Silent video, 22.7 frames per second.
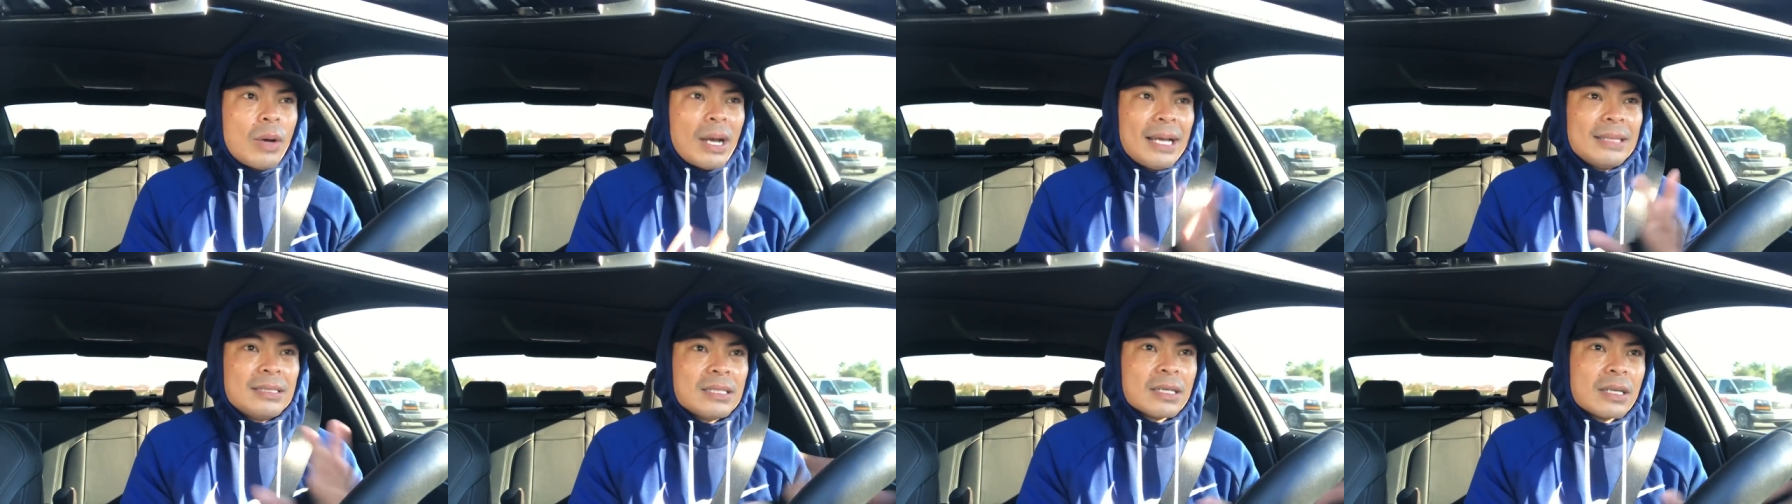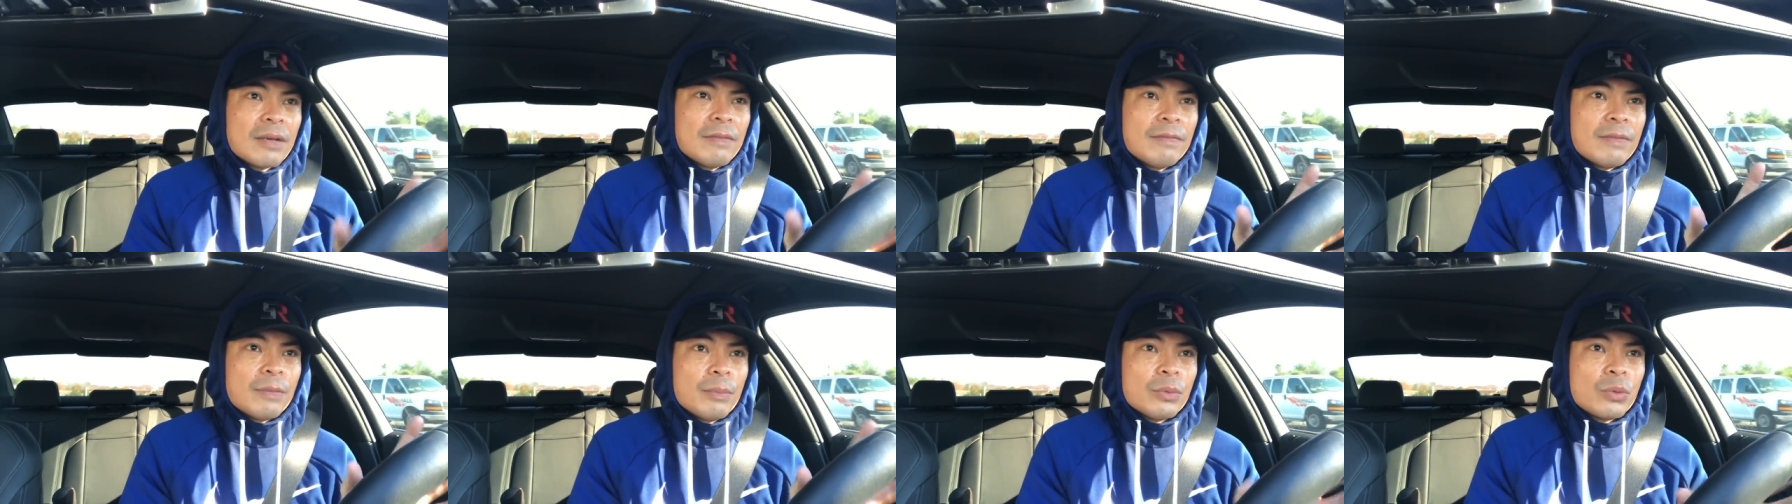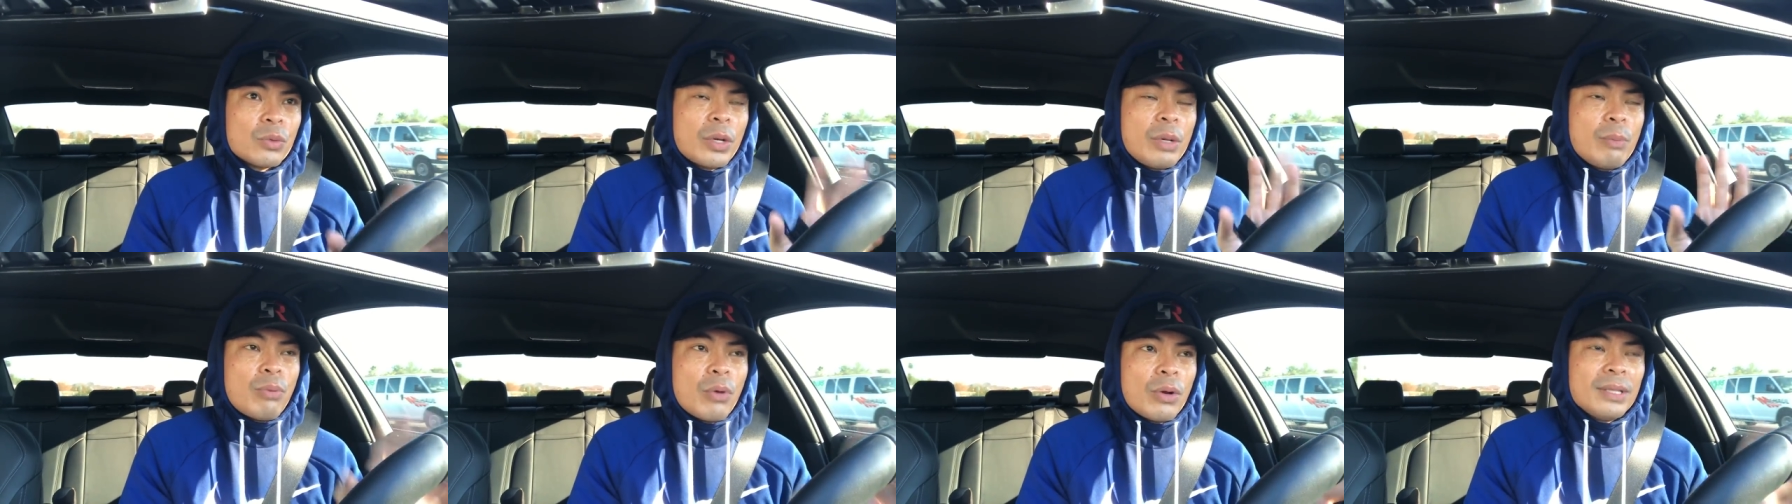I took them from
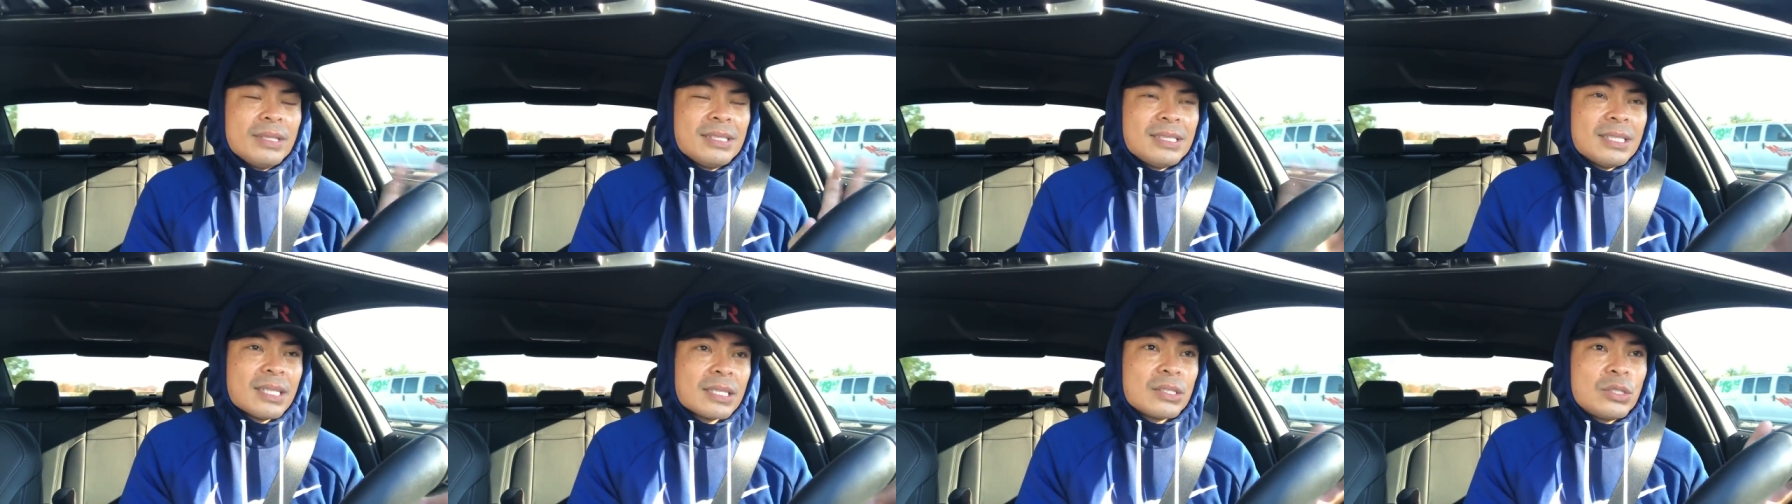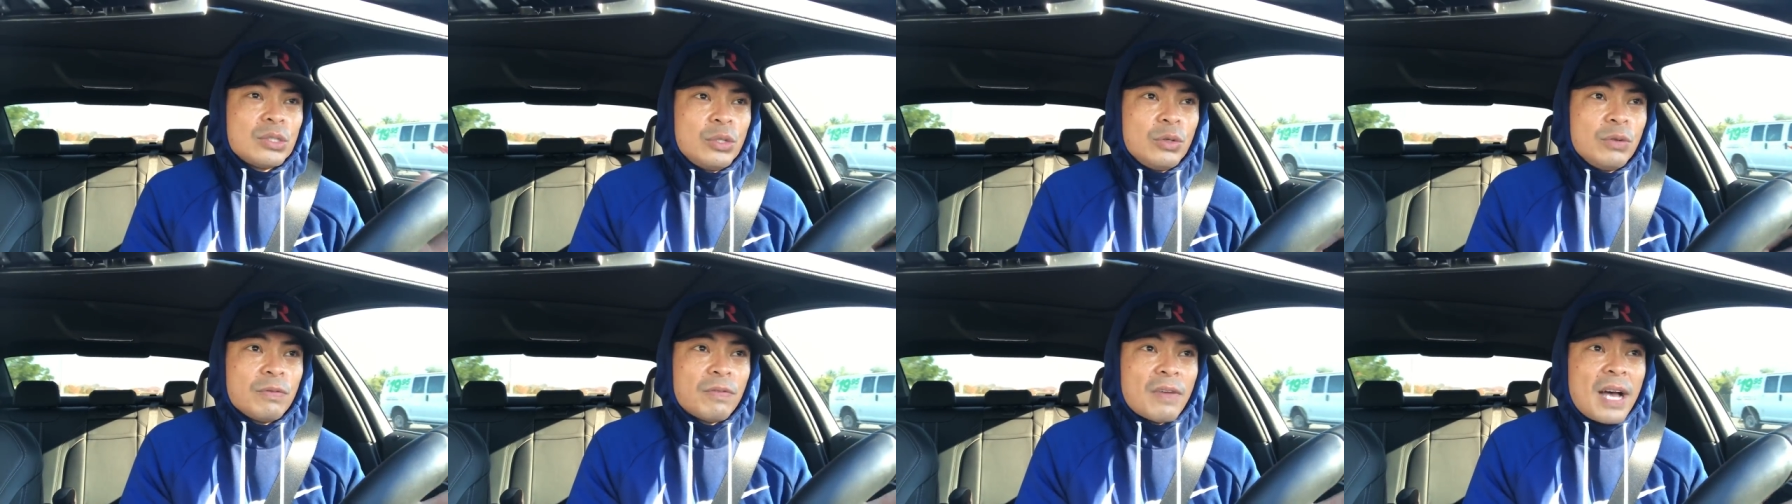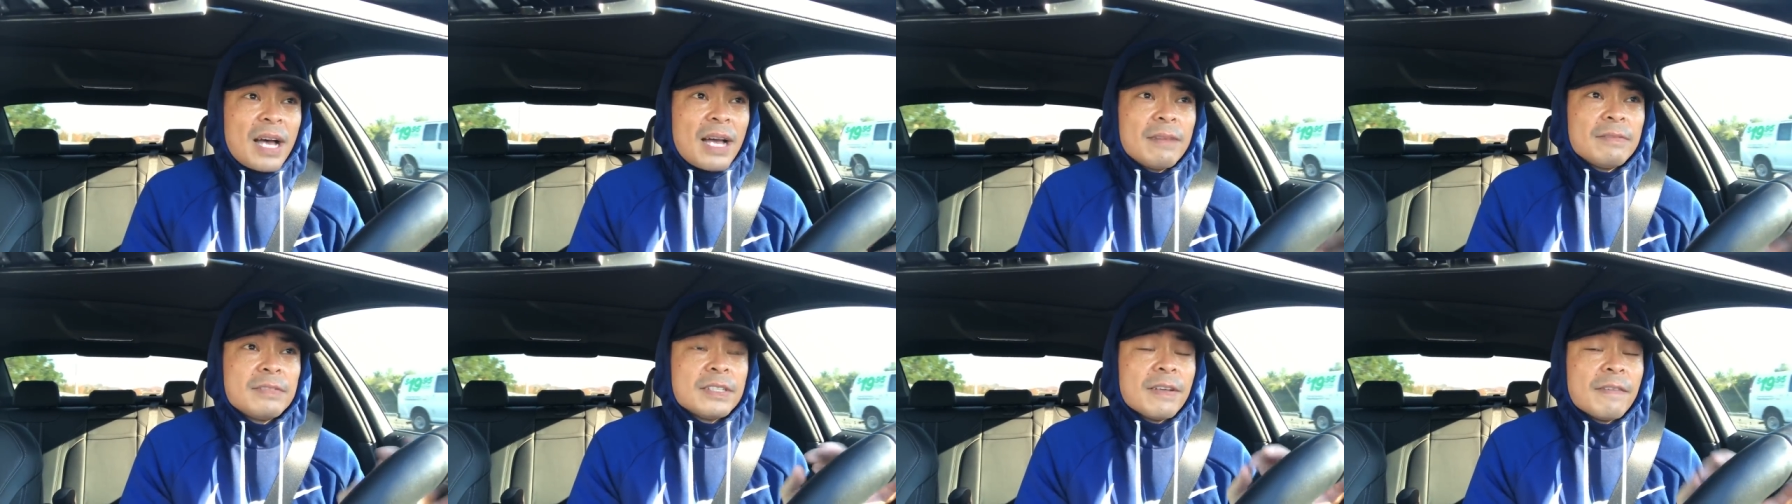three point six two
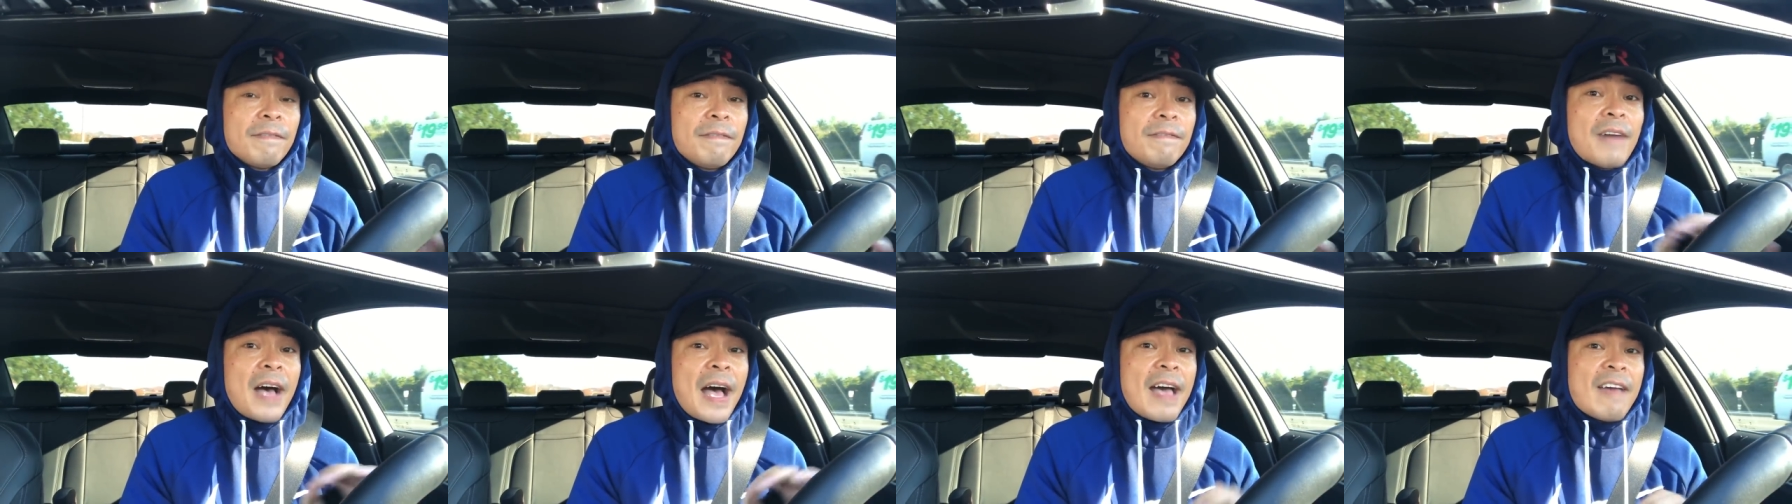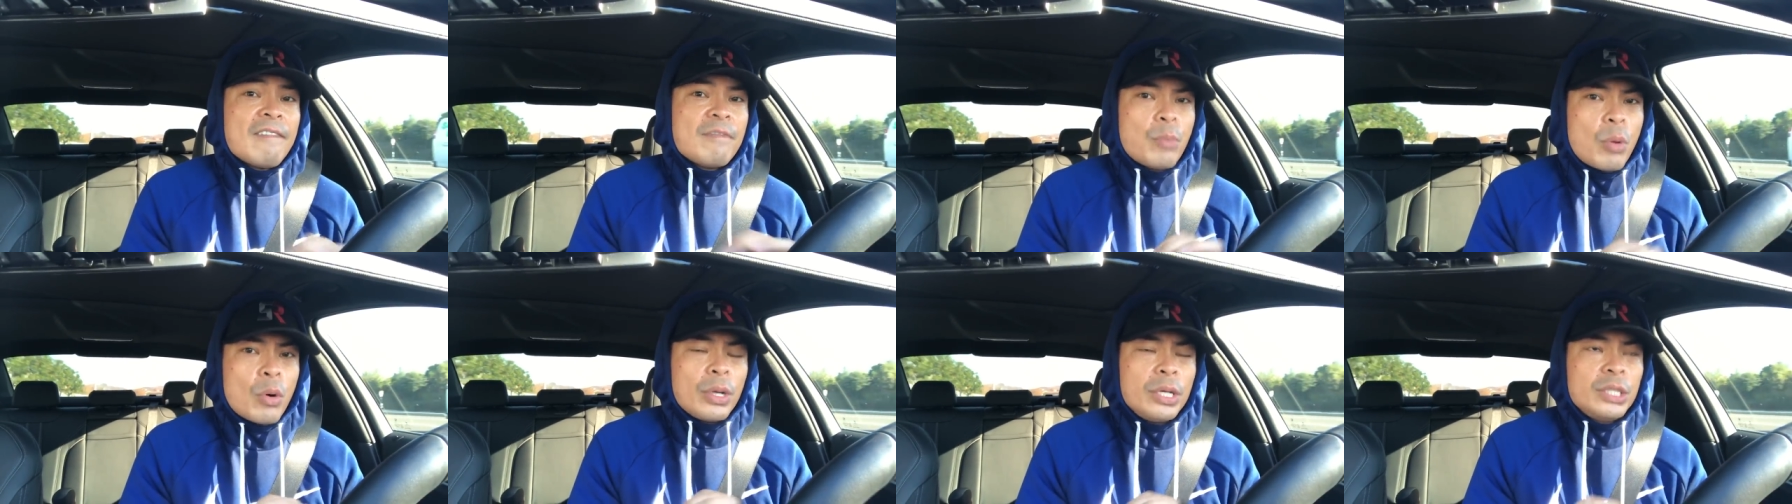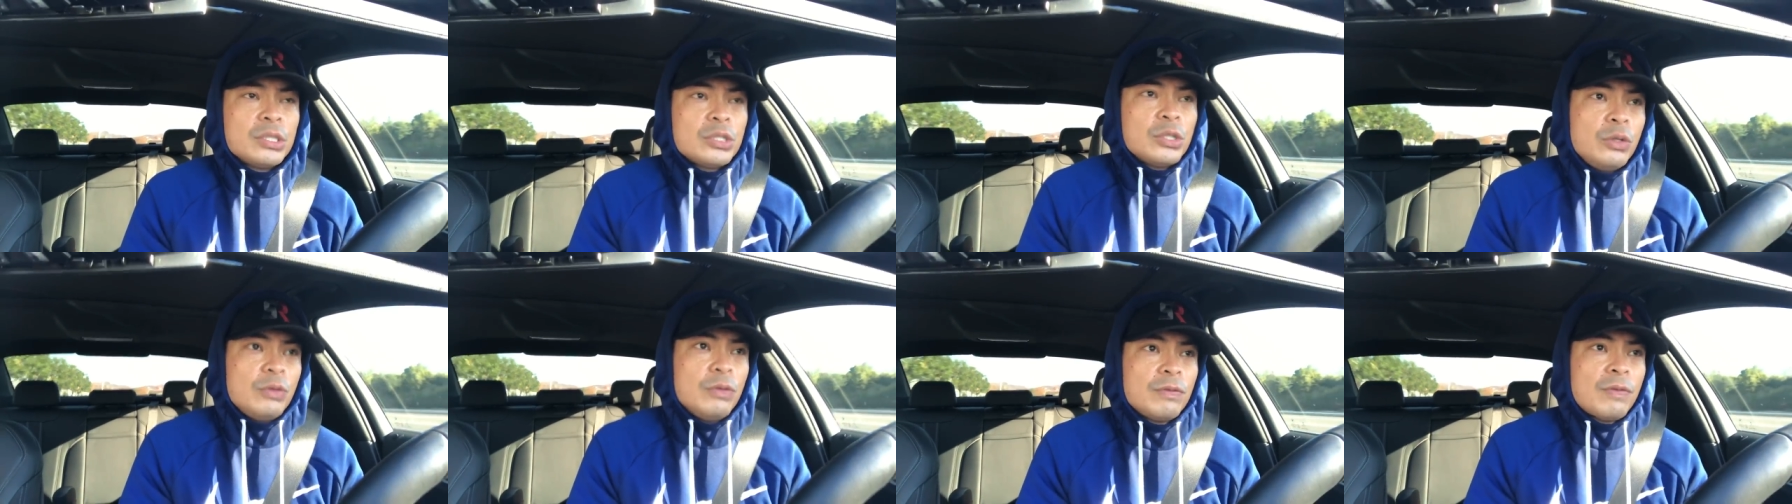five to five
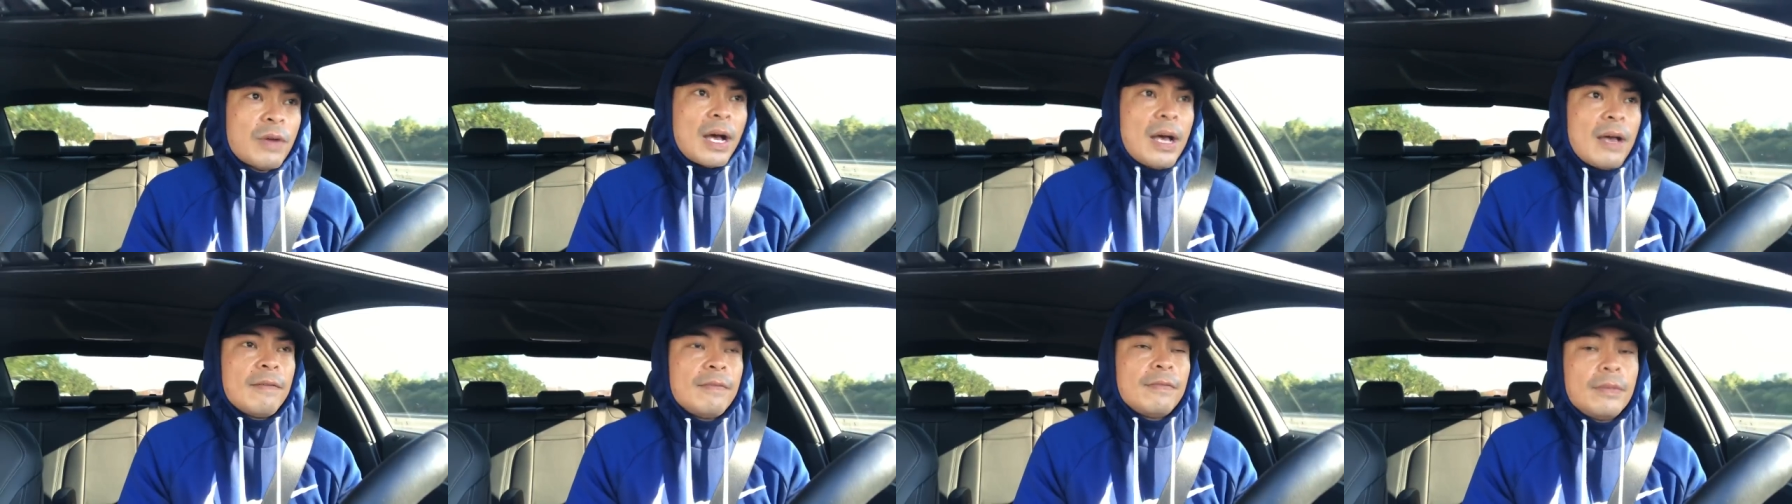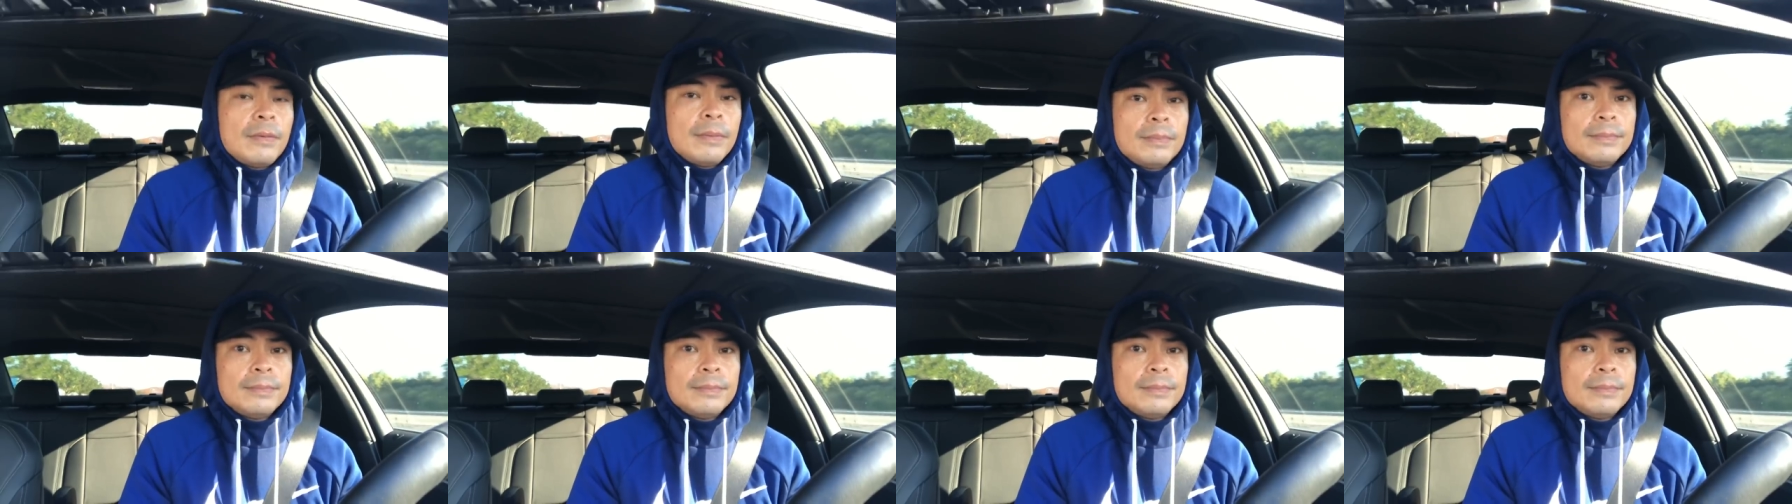point two five.